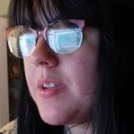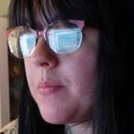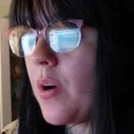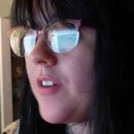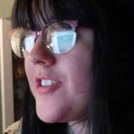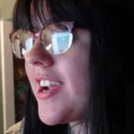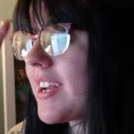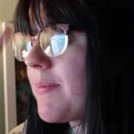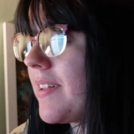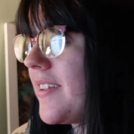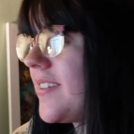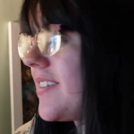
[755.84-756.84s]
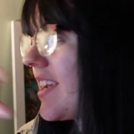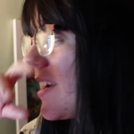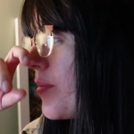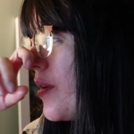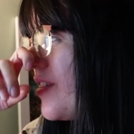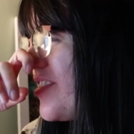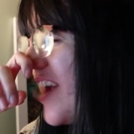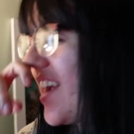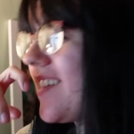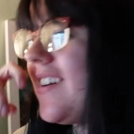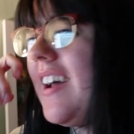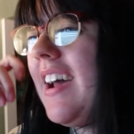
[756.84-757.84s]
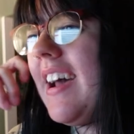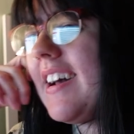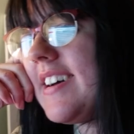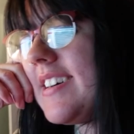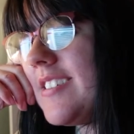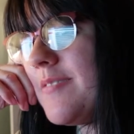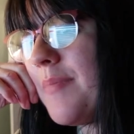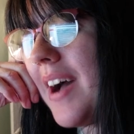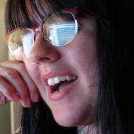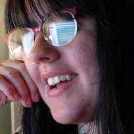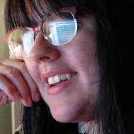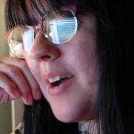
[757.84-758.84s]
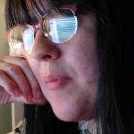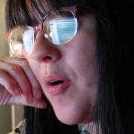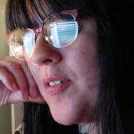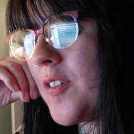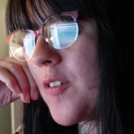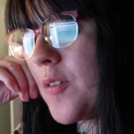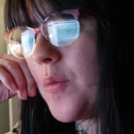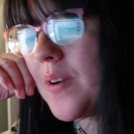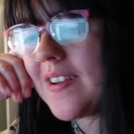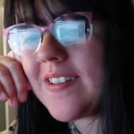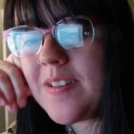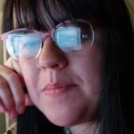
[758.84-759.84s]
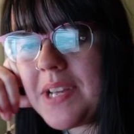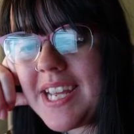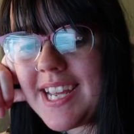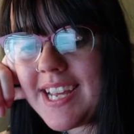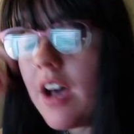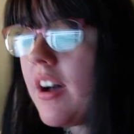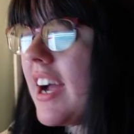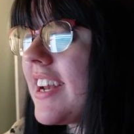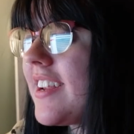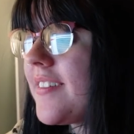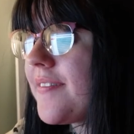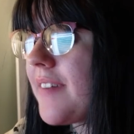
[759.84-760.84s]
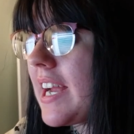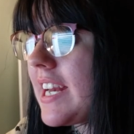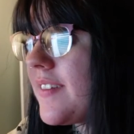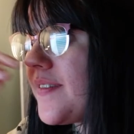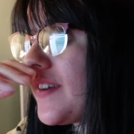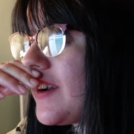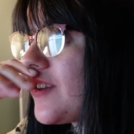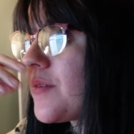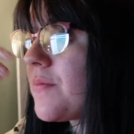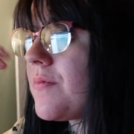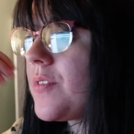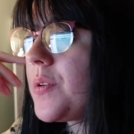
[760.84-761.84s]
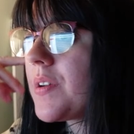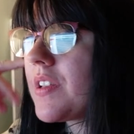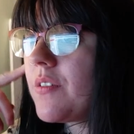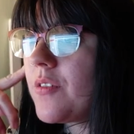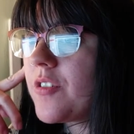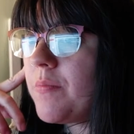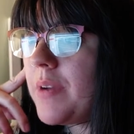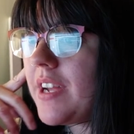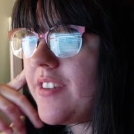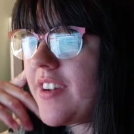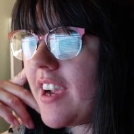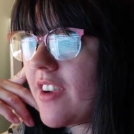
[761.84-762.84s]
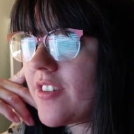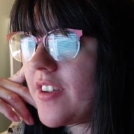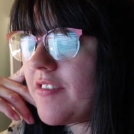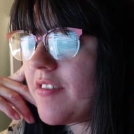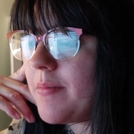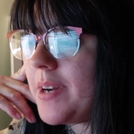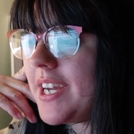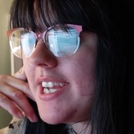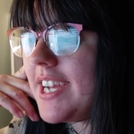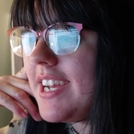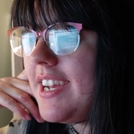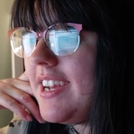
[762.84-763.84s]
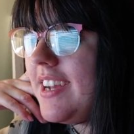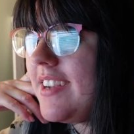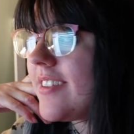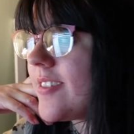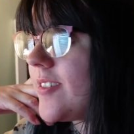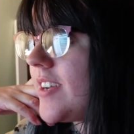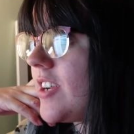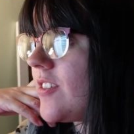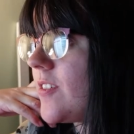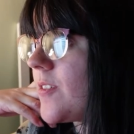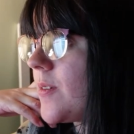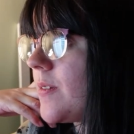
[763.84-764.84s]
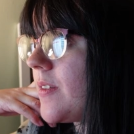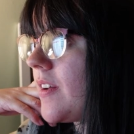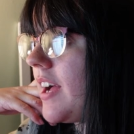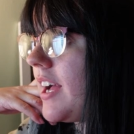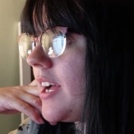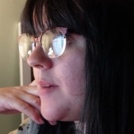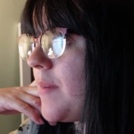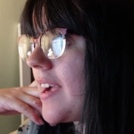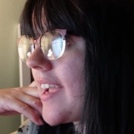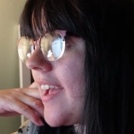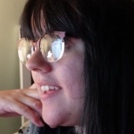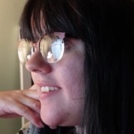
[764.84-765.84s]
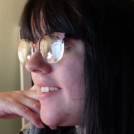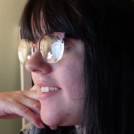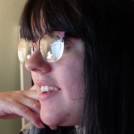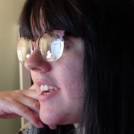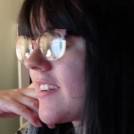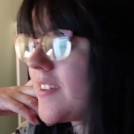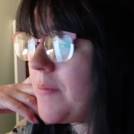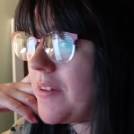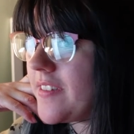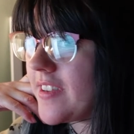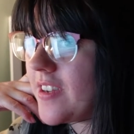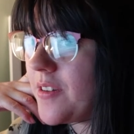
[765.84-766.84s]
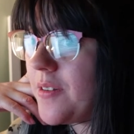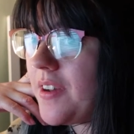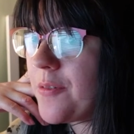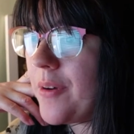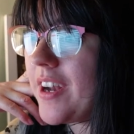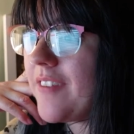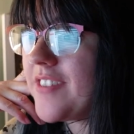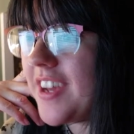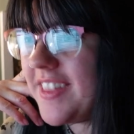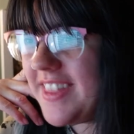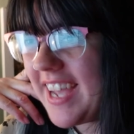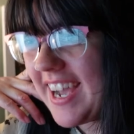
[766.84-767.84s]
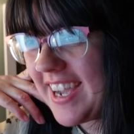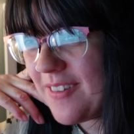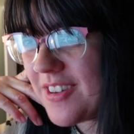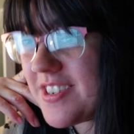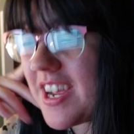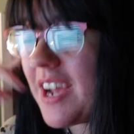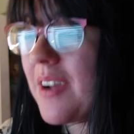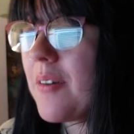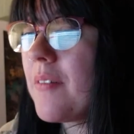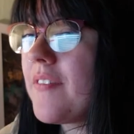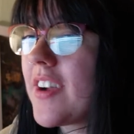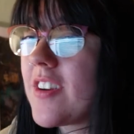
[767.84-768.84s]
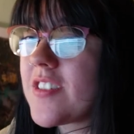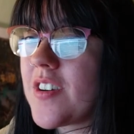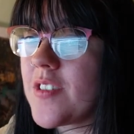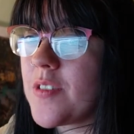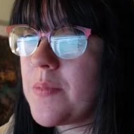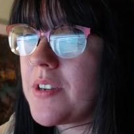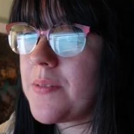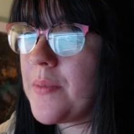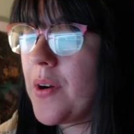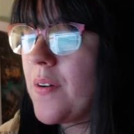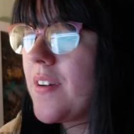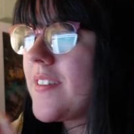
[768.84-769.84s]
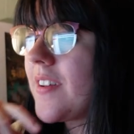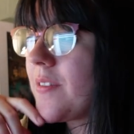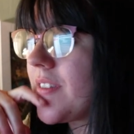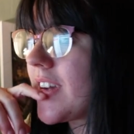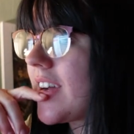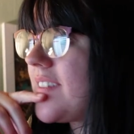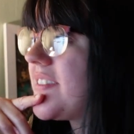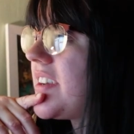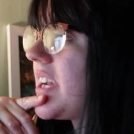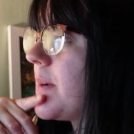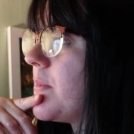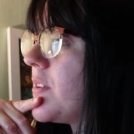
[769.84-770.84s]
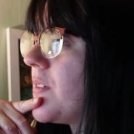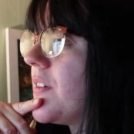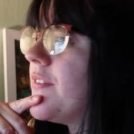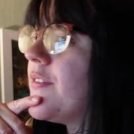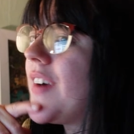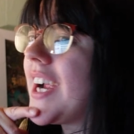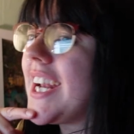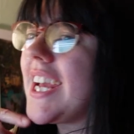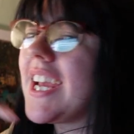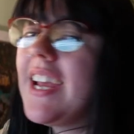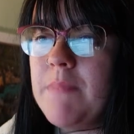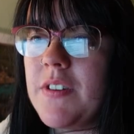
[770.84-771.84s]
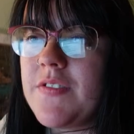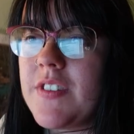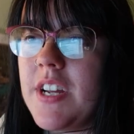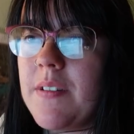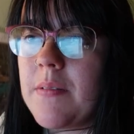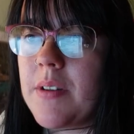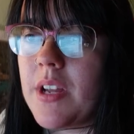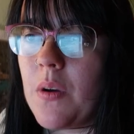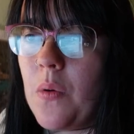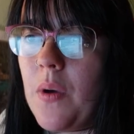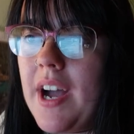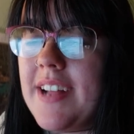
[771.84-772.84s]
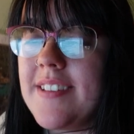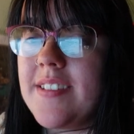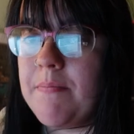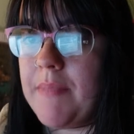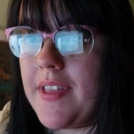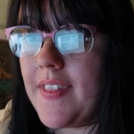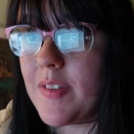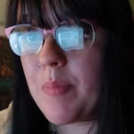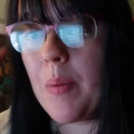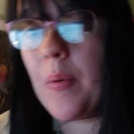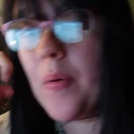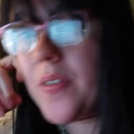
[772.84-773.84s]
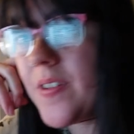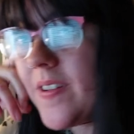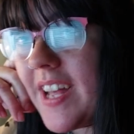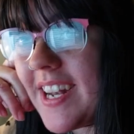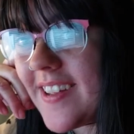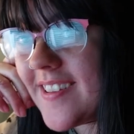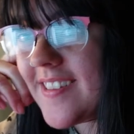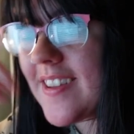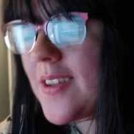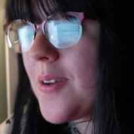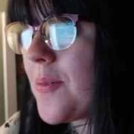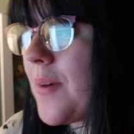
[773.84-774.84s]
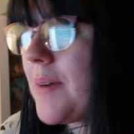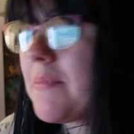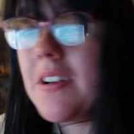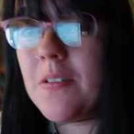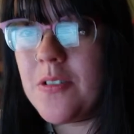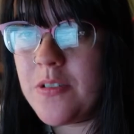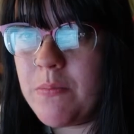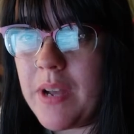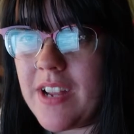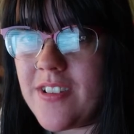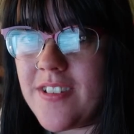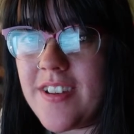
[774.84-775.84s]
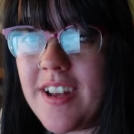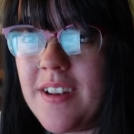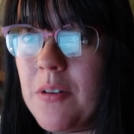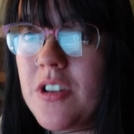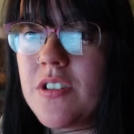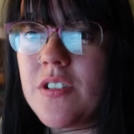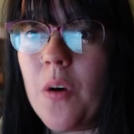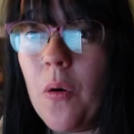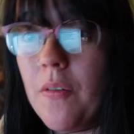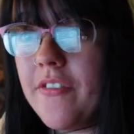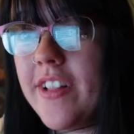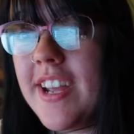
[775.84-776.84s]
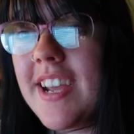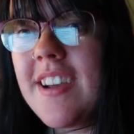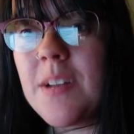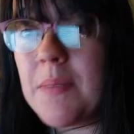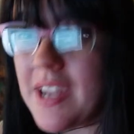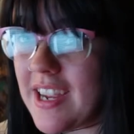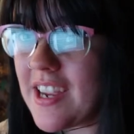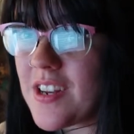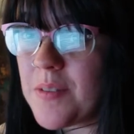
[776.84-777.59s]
project, my little secret project, and I'm also going to be I need to finish doing the Notion page actually for my dissertation. So I guess the next time I'll see you is when I've done that, which I fingers crossed will be tomorrow, because I don't think I'll have the time to do it on Friday. But for now I'm going to go and submit this proposal, and I'll see you when my Notion page is done, which is hopefully going to be